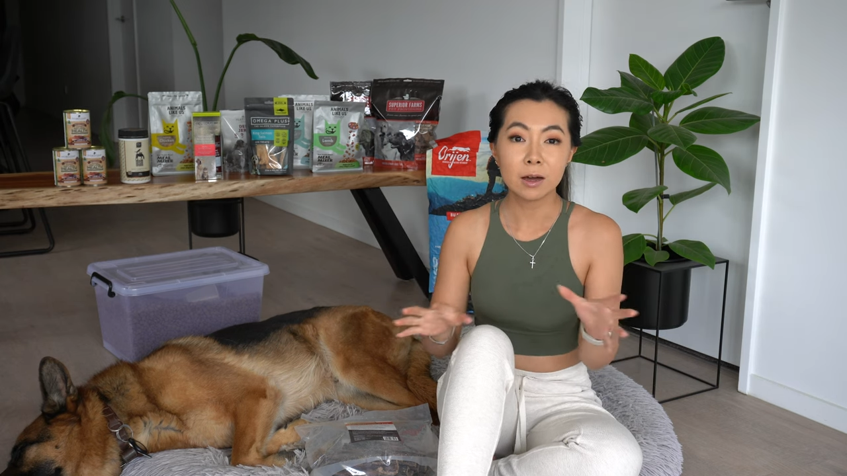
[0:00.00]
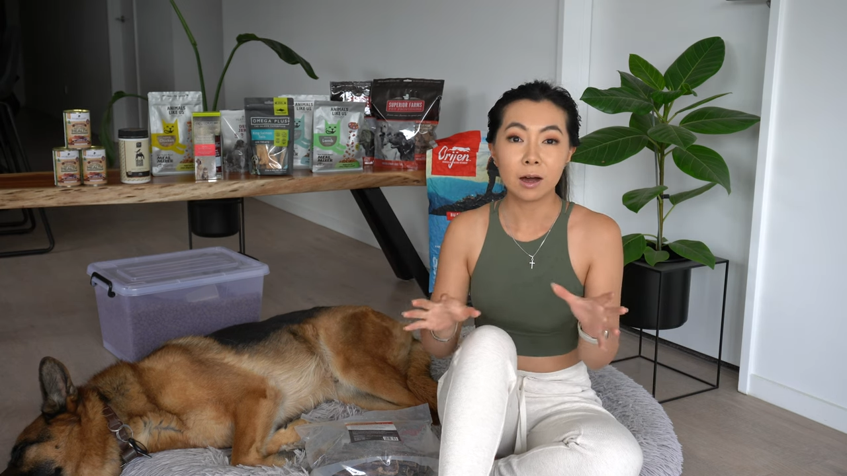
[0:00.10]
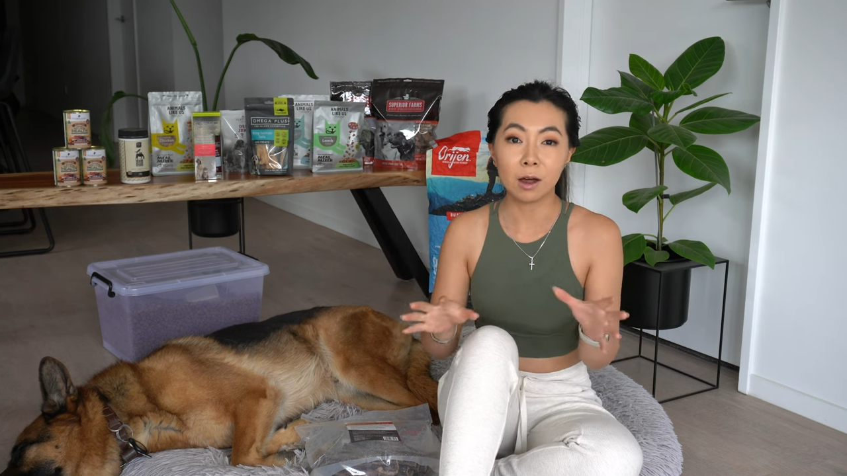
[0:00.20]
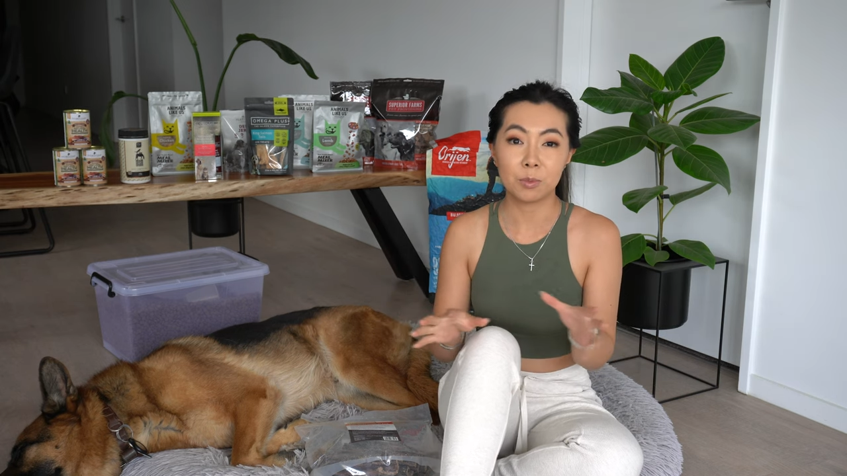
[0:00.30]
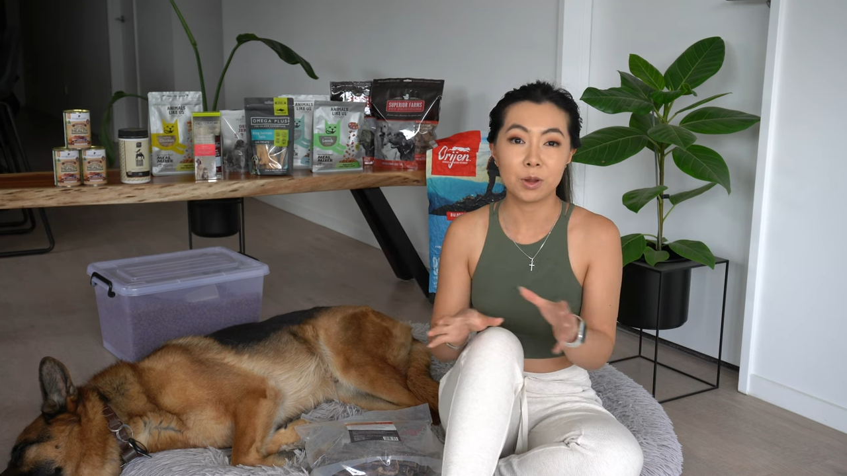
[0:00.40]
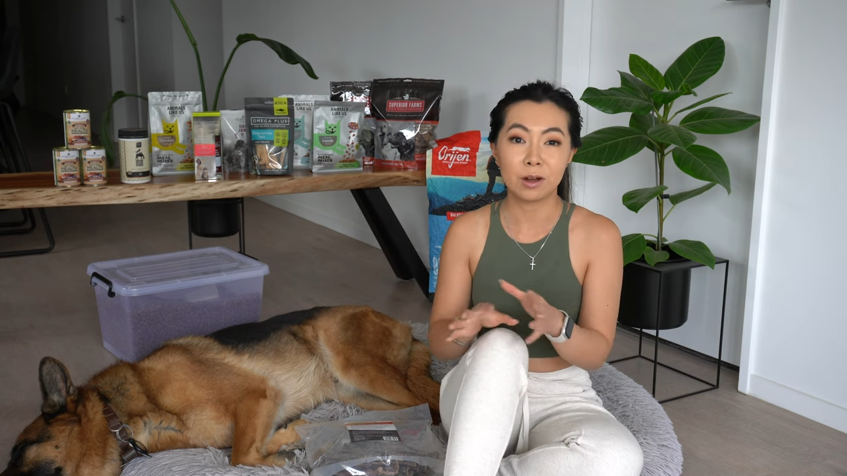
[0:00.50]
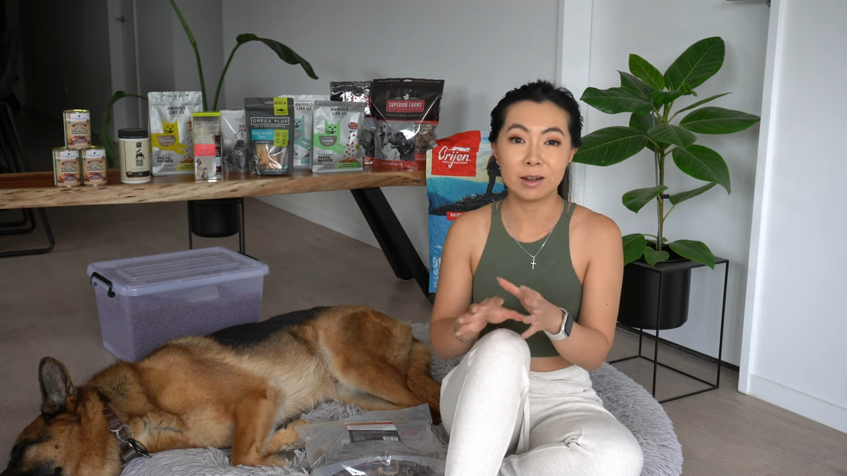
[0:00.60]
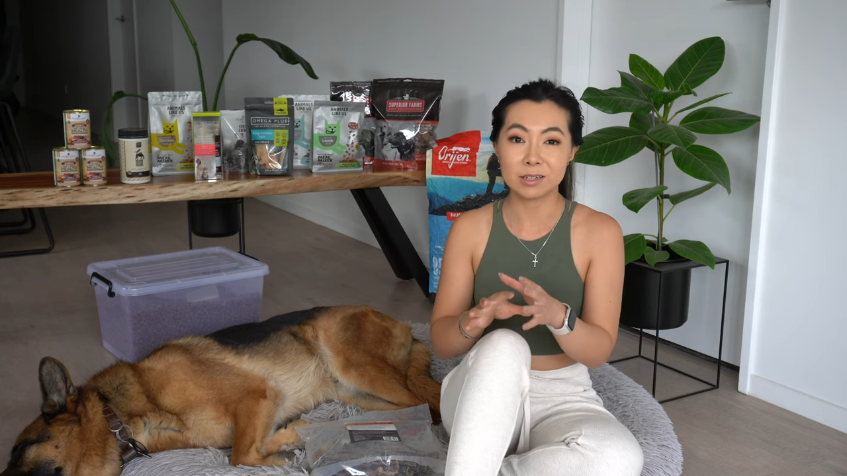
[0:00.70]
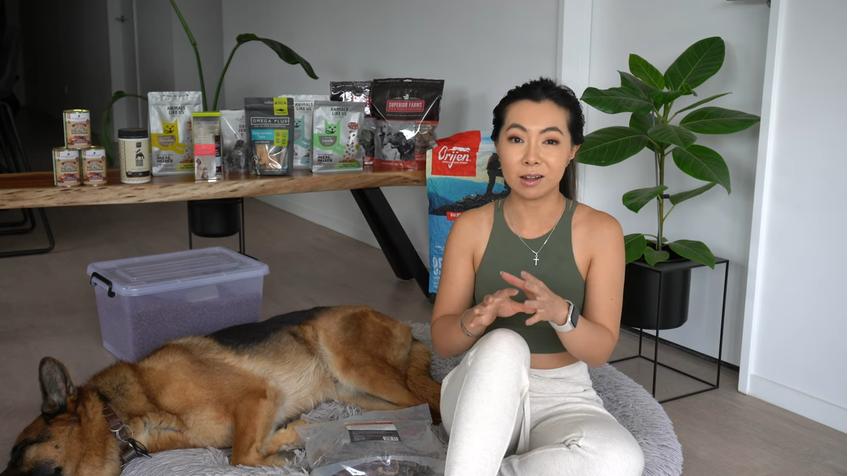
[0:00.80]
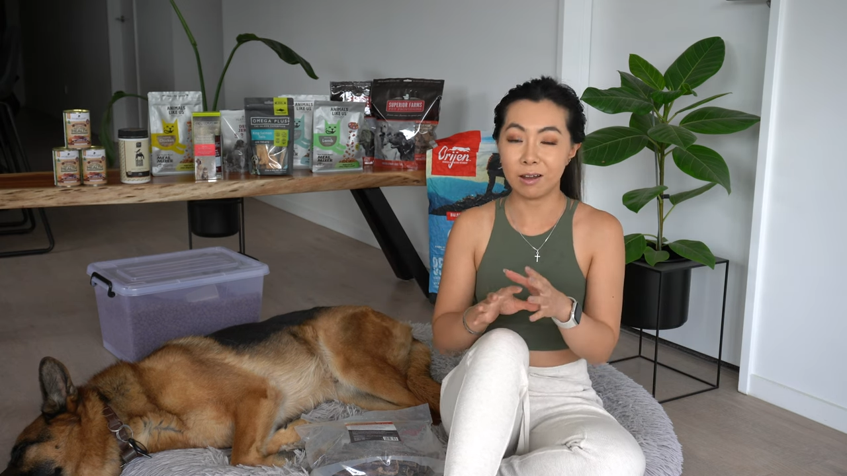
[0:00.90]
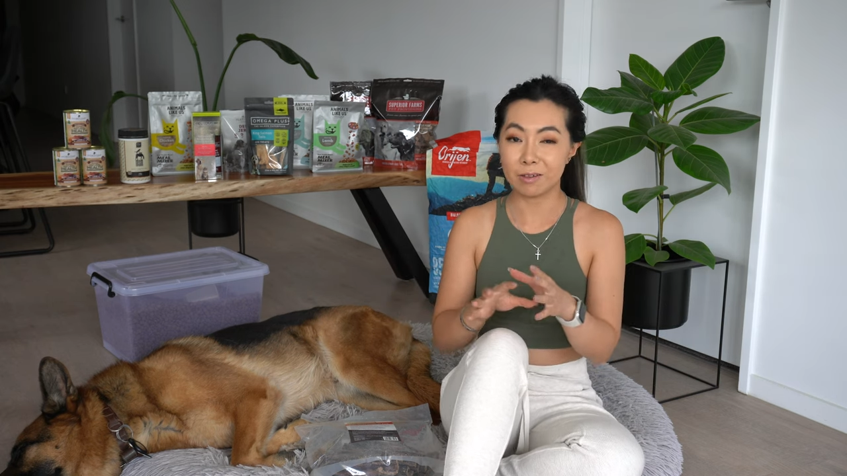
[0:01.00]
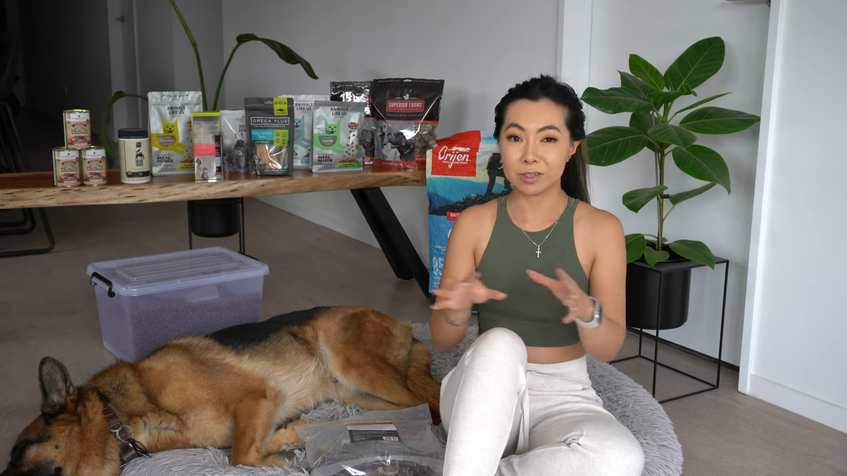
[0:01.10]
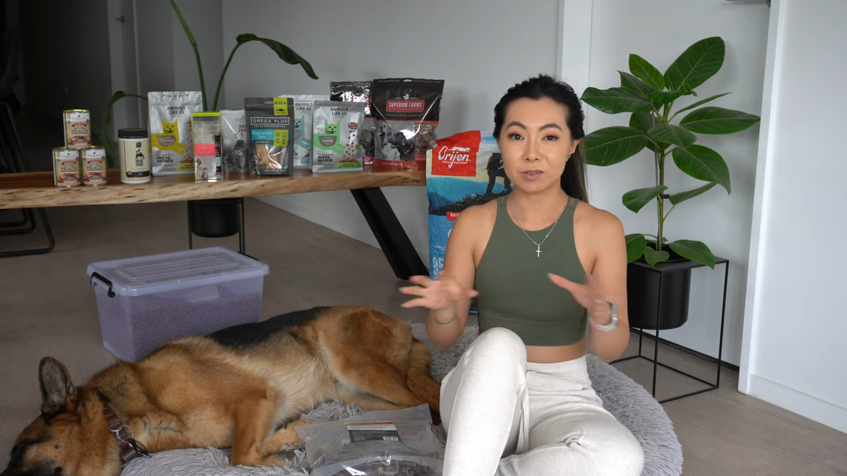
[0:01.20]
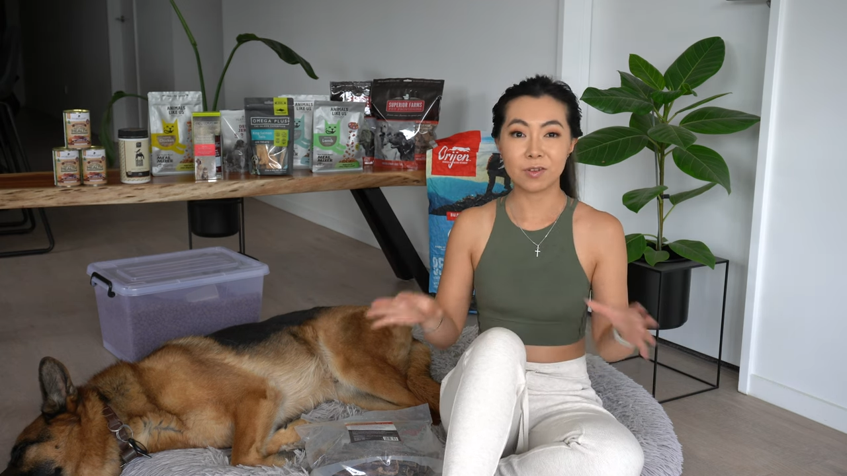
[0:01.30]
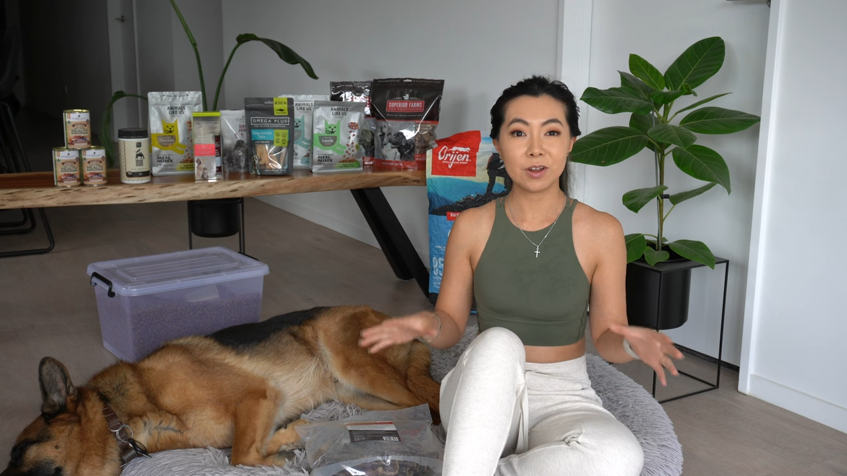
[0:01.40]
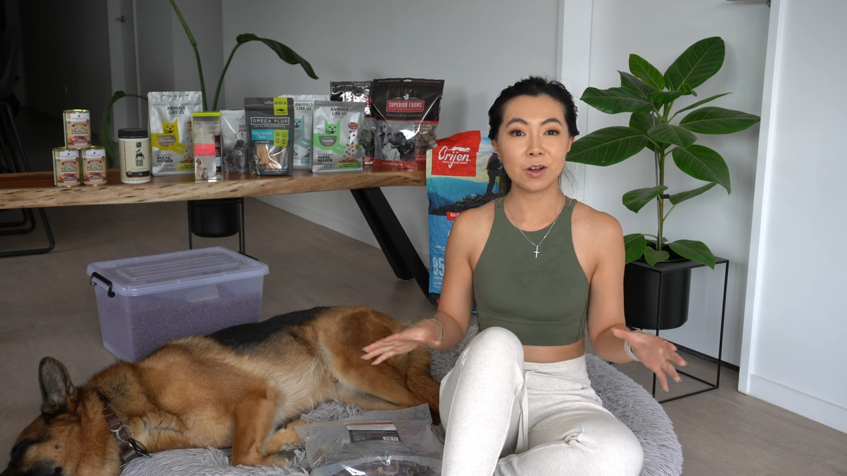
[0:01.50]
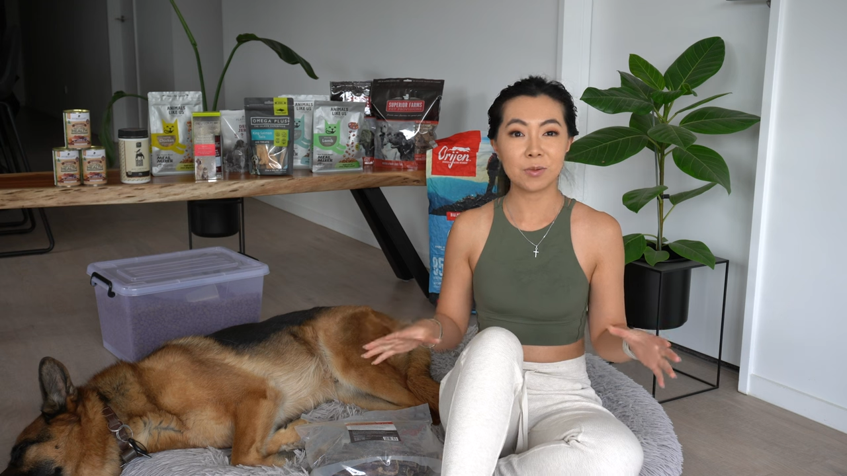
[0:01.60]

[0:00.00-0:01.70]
I hope you guys like this video,